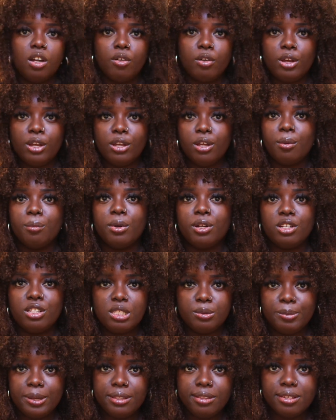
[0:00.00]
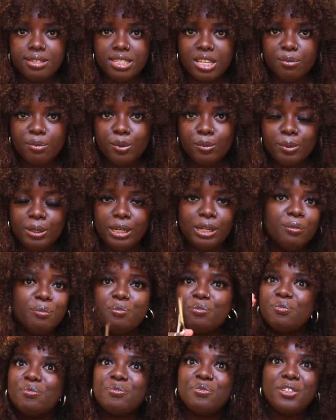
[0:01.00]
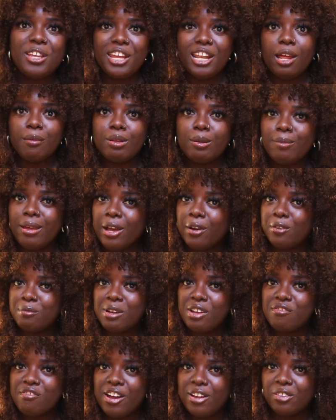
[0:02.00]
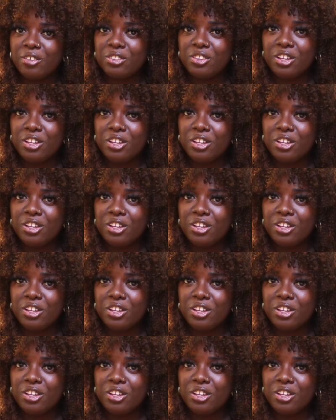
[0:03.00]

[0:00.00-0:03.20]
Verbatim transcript: All right, I'm gonna speed this up a bit and I'll be back with my final